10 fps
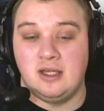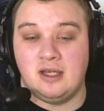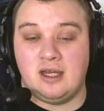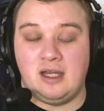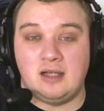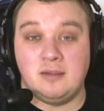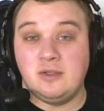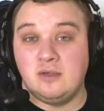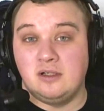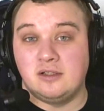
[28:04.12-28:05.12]
I'm going to be
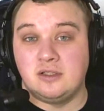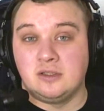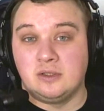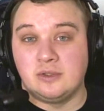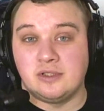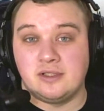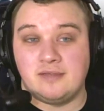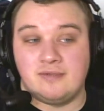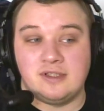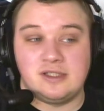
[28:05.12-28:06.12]
doing a lot of tutorials on
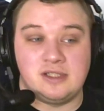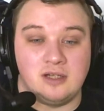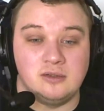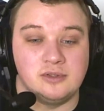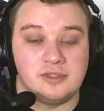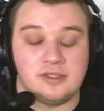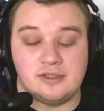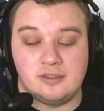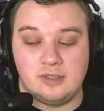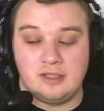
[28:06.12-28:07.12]
different styles.
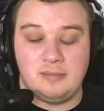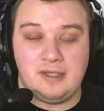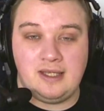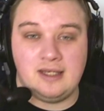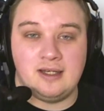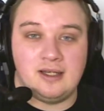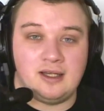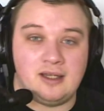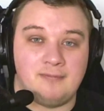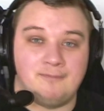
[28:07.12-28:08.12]
So we're going to be,
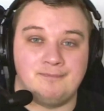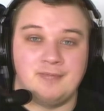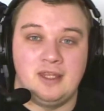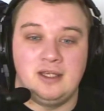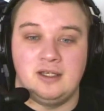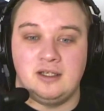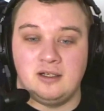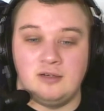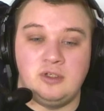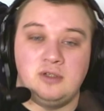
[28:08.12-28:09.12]

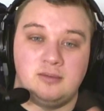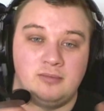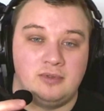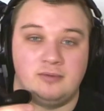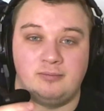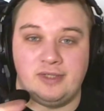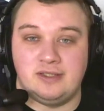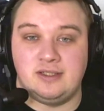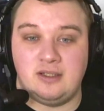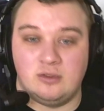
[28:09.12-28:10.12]
you know, if we do some
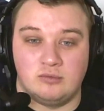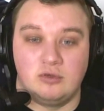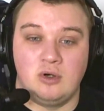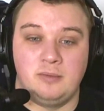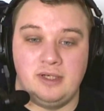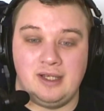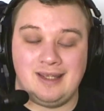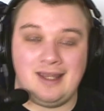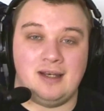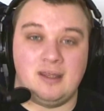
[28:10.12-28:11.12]
Byzantine or Roman,
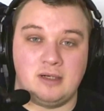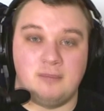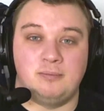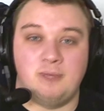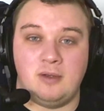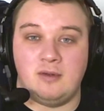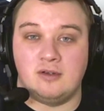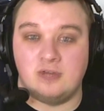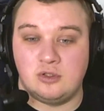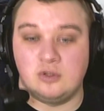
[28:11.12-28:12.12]
again, I'm going to be
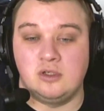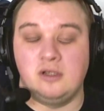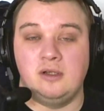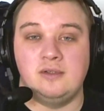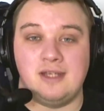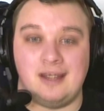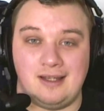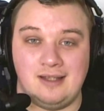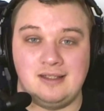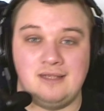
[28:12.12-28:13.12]
a tutorial on those
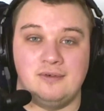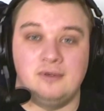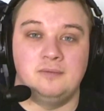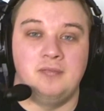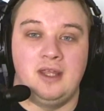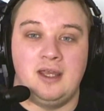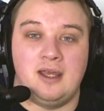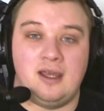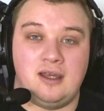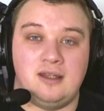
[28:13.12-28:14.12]
in default,
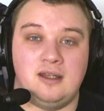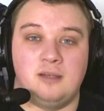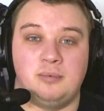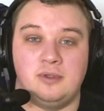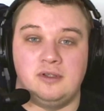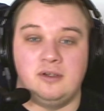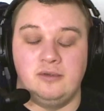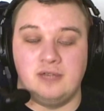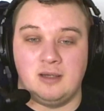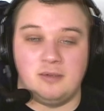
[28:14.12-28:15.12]
and then I'll put
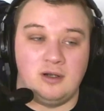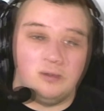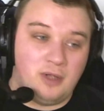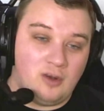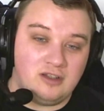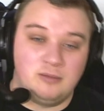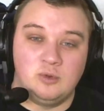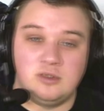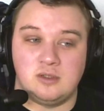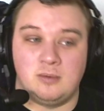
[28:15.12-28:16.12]
those up, and I'll add them
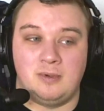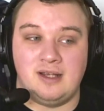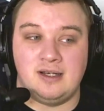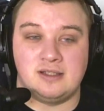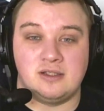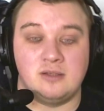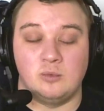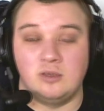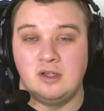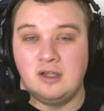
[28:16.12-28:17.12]
all into a playlist. So
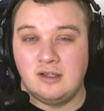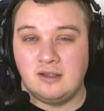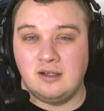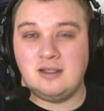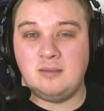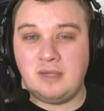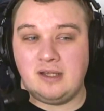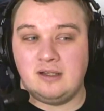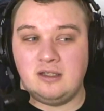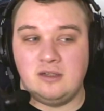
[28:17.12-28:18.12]
that the idea
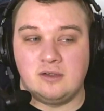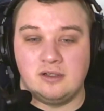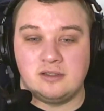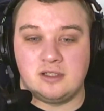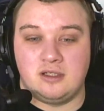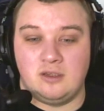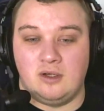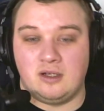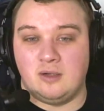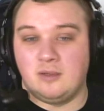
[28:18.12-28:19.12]
being that you guys could
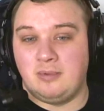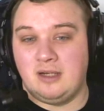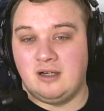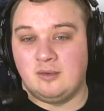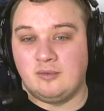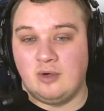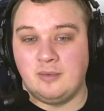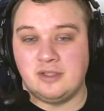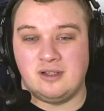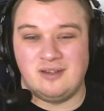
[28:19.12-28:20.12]
go, okay, I want to play around with
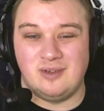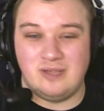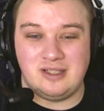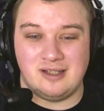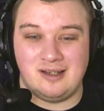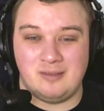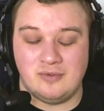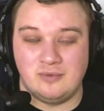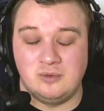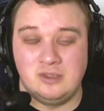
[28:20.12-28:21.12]
Roman style. I've not really done it
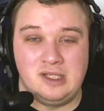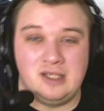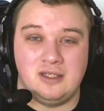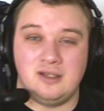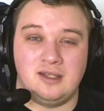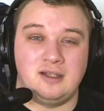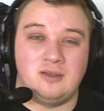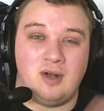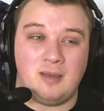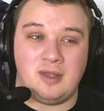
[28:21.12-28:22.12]
before. You could then
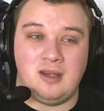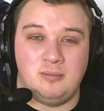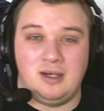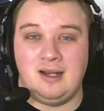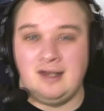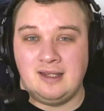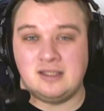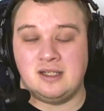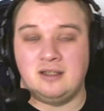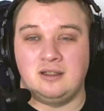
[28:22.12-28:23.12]
grab a
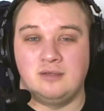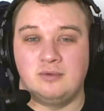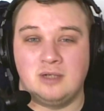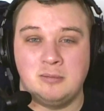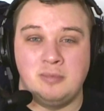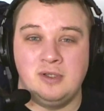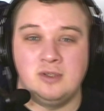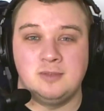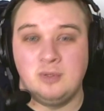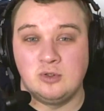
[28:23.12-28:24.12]
playlist and go for a couple of
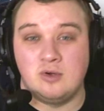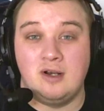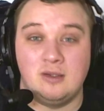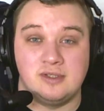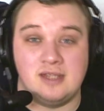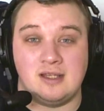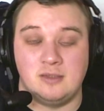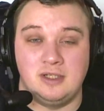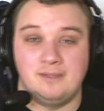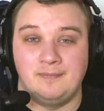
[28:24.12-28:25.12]
builds, build your own little
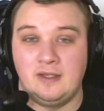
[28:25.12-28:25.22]
settlement.